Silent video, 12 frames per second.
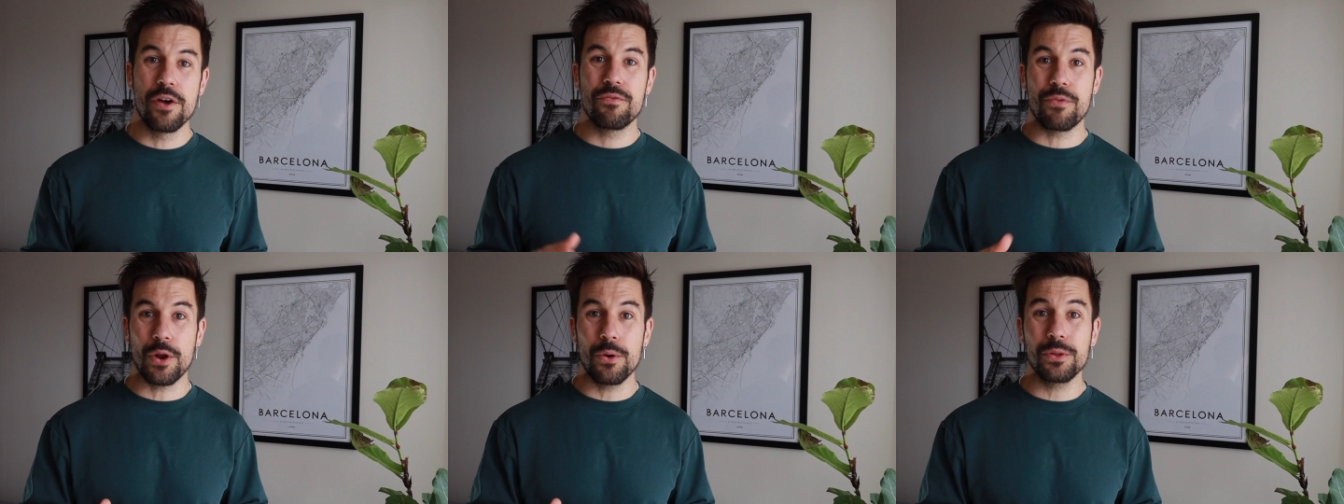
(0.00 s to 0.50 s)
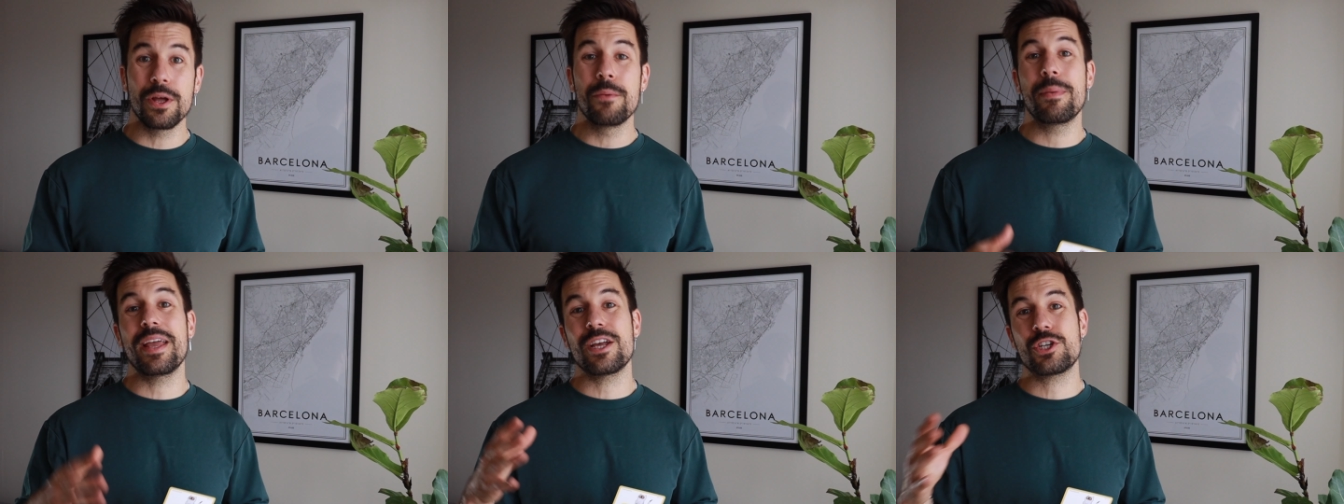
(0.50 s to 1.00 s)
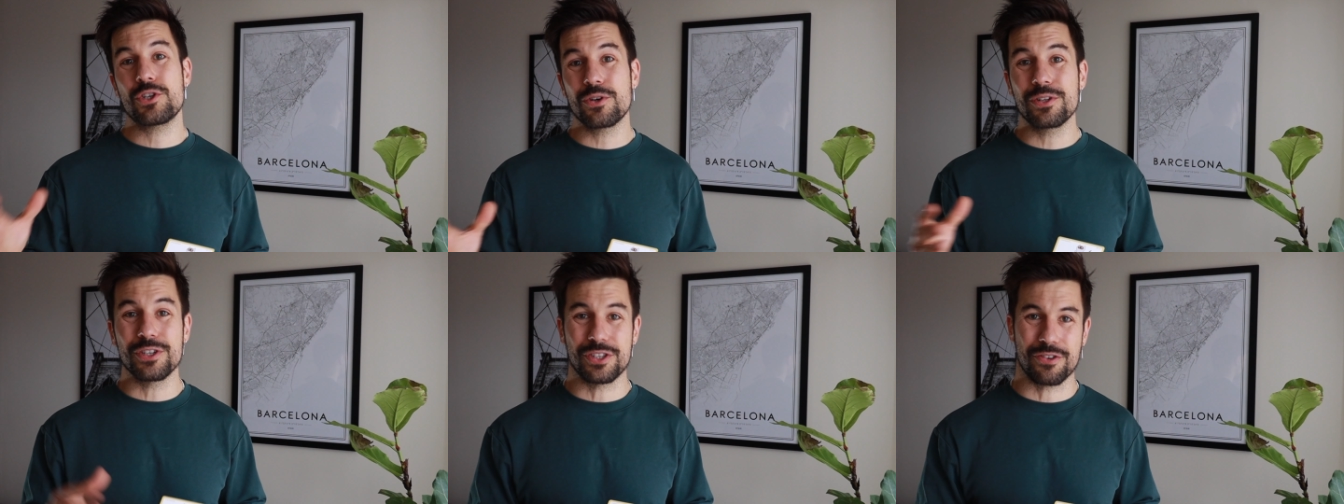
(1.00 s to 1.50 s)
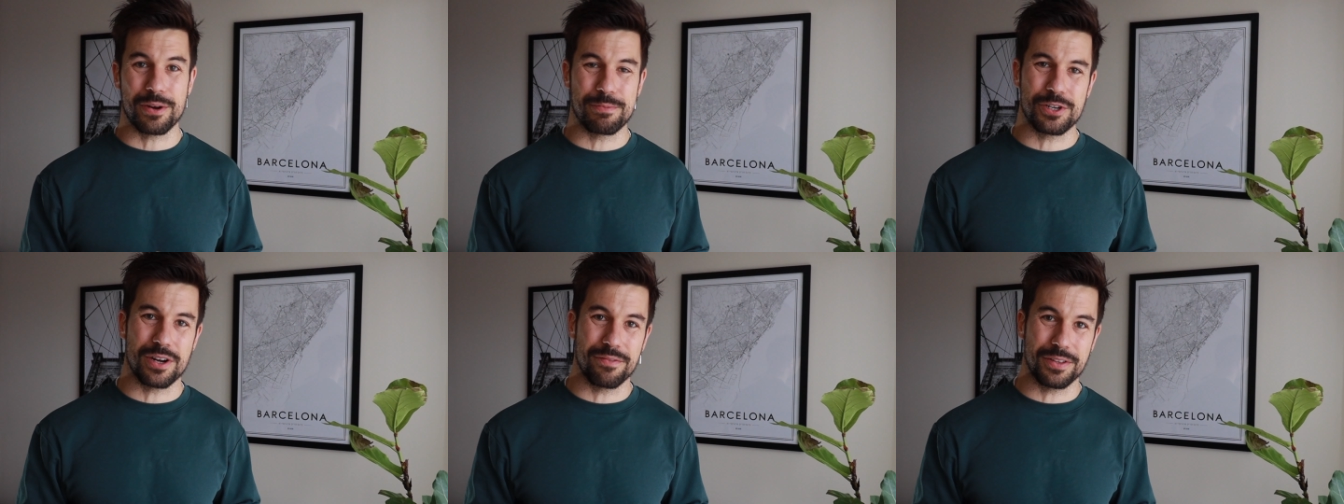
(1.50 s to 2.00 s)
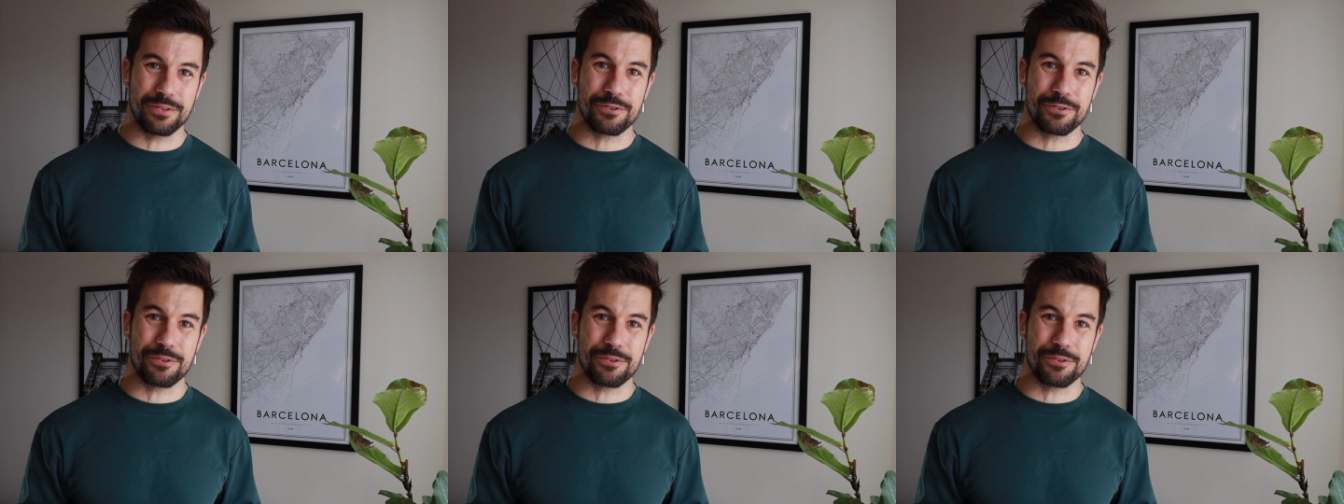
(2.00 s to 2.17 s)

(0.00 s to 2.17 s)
followed by a short description of the